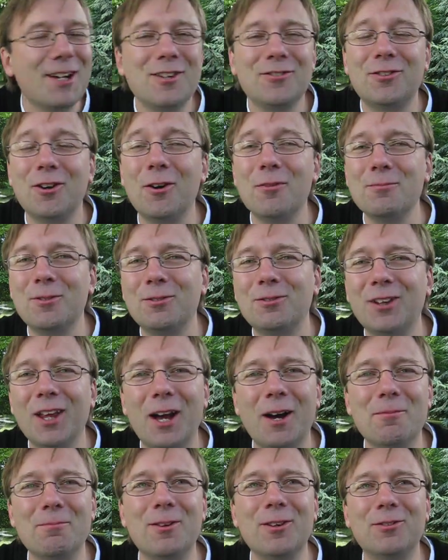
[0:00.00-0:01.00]
Tom, you
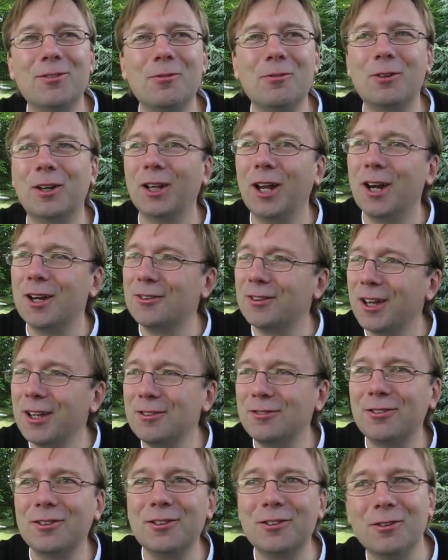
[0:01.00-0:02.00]
set up this
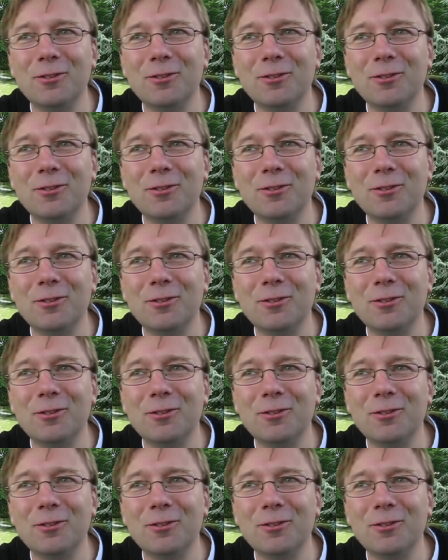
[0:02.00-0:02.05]
organisation,